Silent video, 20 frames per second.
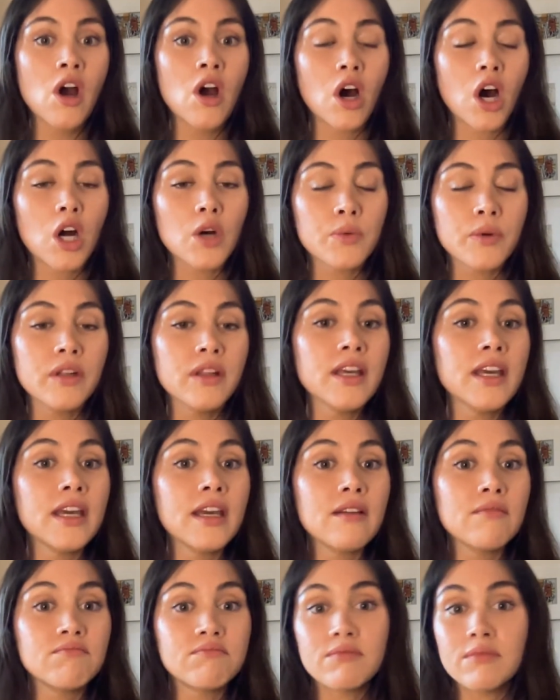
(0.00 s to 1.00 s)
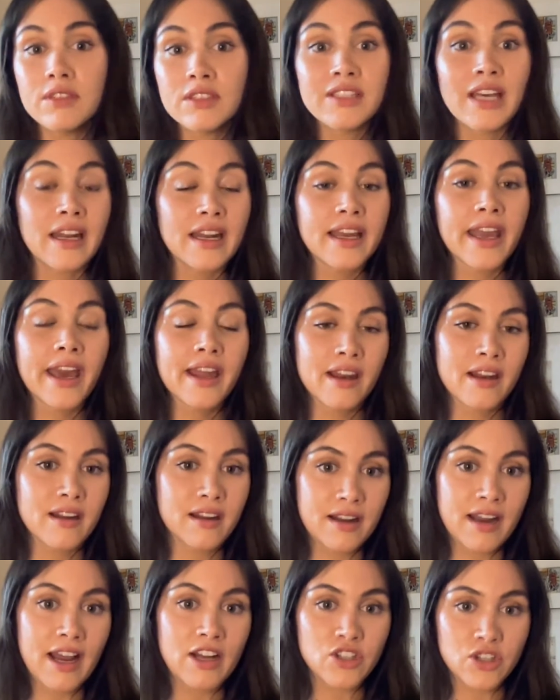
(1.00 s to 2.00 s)
are really dedicated
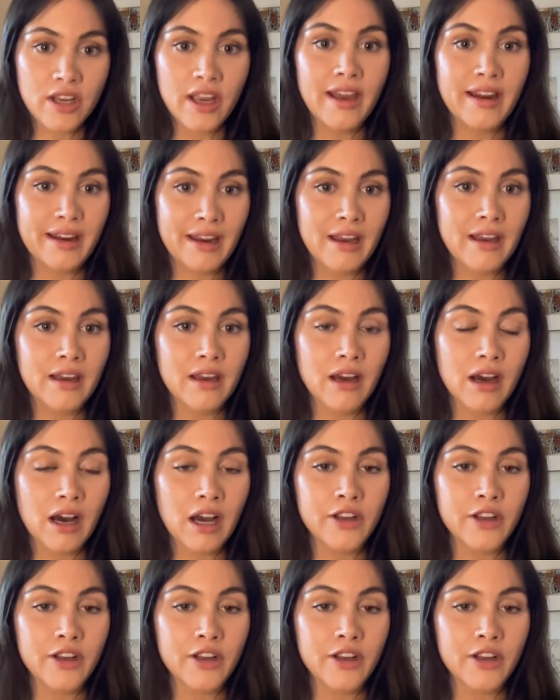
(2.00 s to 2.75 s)
in educating